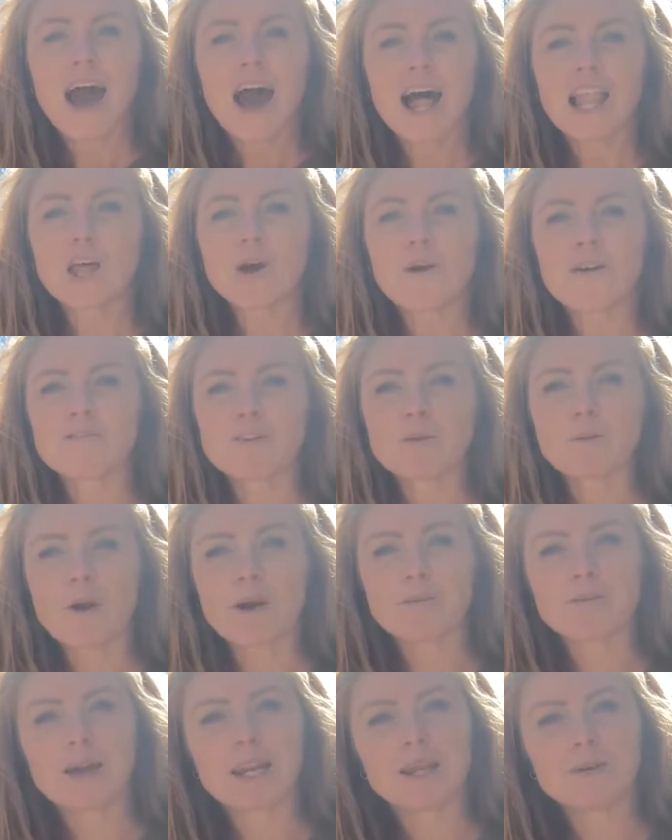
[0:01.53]
Hello
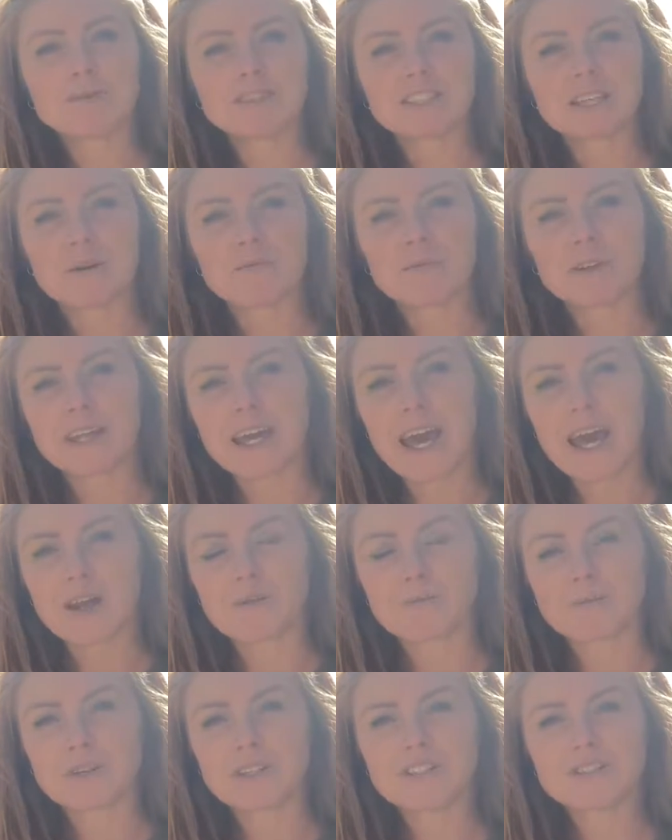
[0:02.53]
everyone, my name is Kimberly Ann
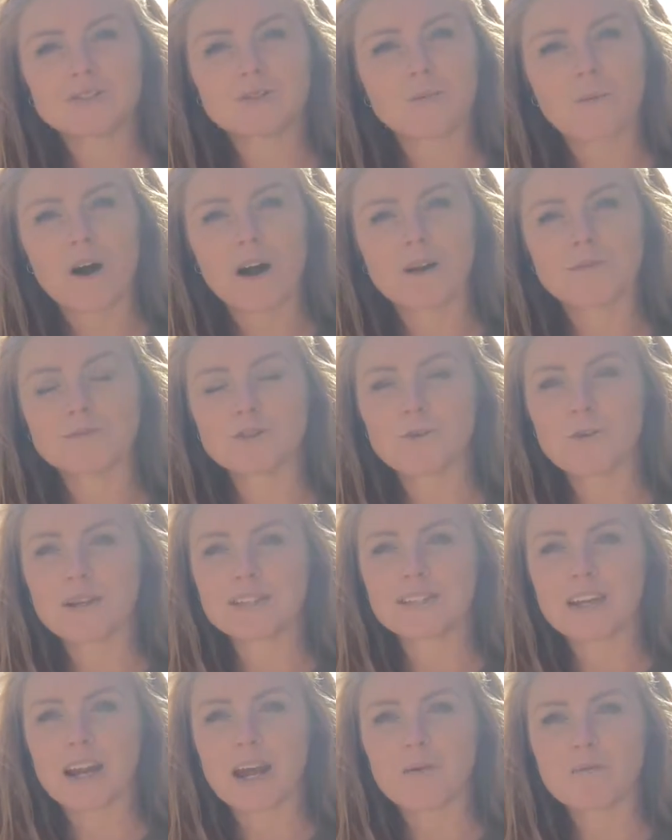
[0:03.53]
Priest. Welcome to
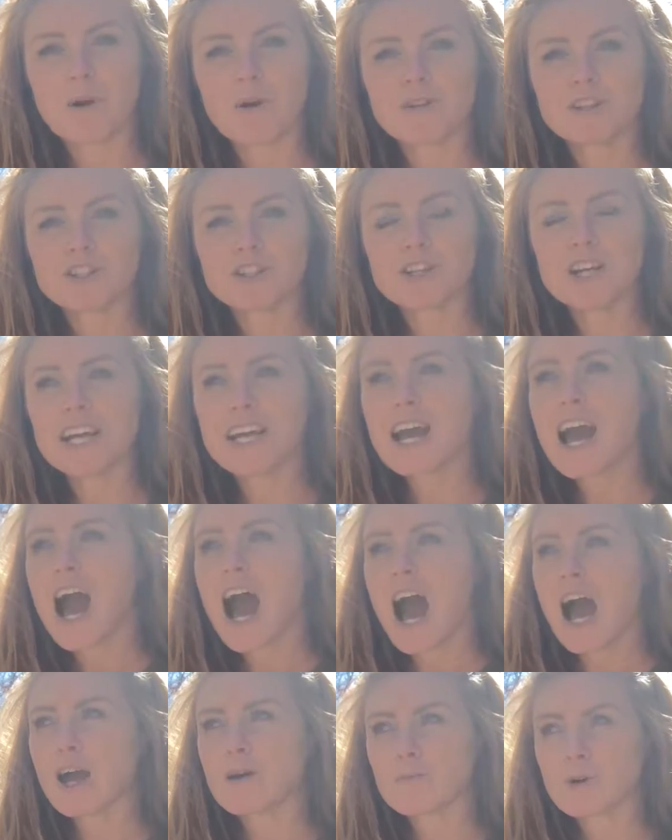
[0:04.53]
Wednesday Night Poetry.
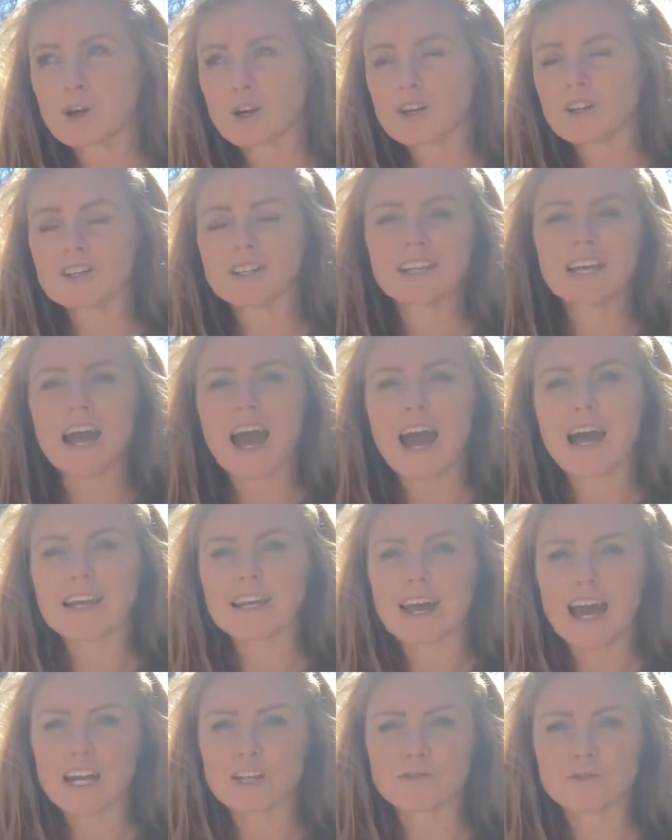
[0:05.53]
I'm currently at
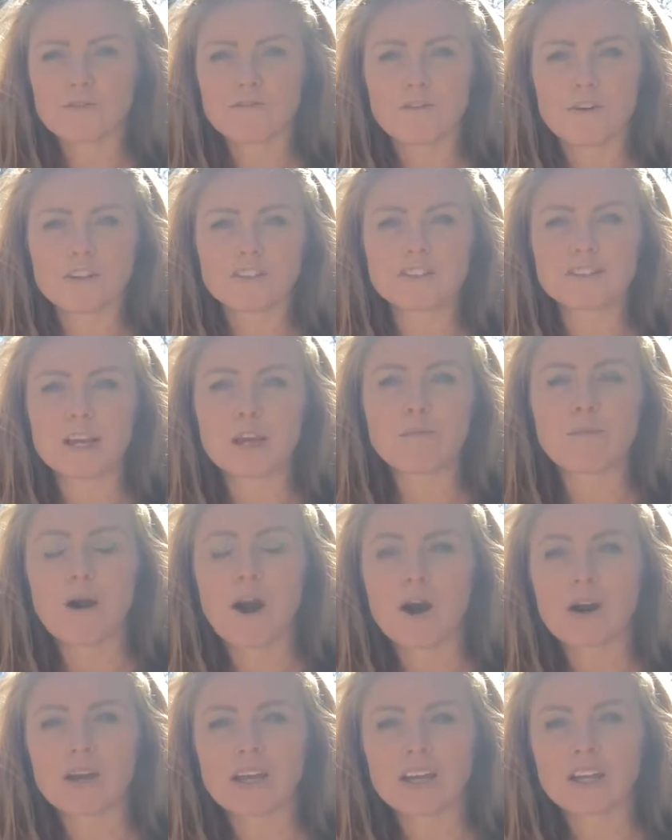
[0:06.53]
Natural Falls State
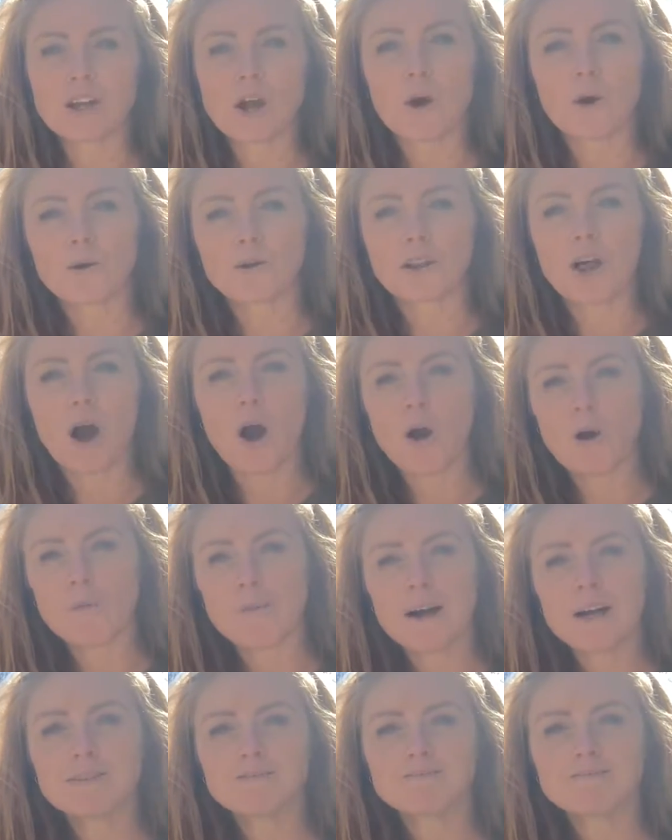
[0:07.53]
Park in
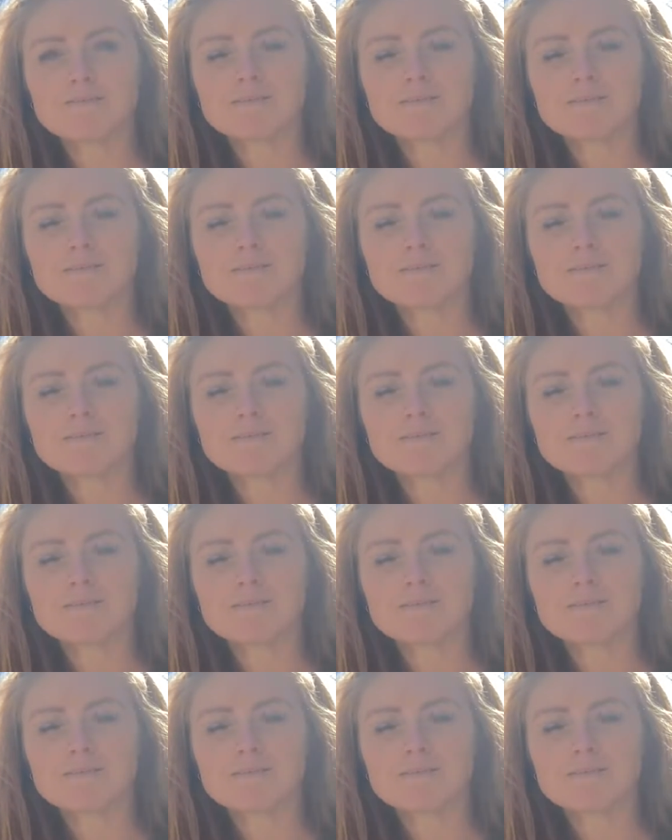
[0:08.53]
Oklahoma.